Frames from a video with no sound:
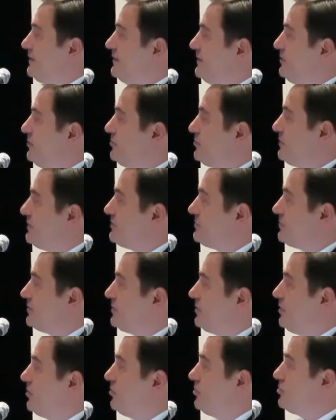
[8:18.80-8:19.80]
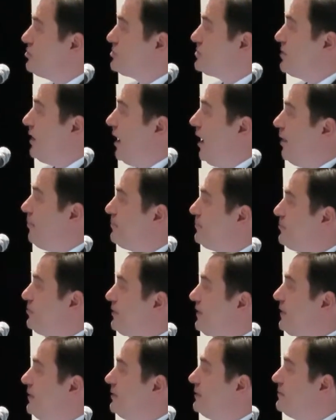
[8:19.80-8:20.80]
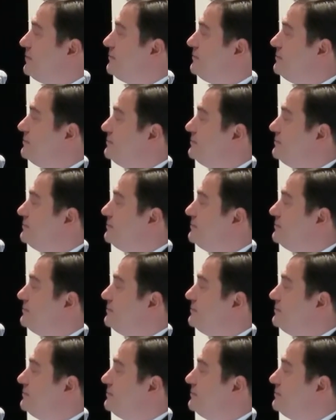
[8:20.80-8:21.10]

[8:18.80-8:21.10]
the urethra goes up to here.